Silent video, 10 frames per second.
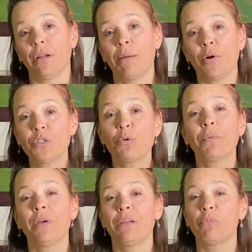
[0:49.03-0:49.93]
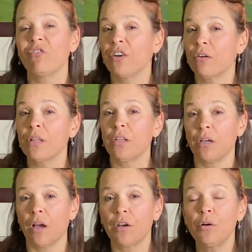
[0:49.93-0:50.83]
I'm also playing very
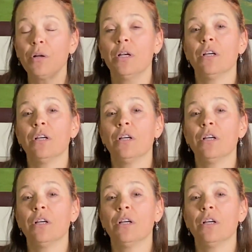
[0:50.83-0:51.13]
legato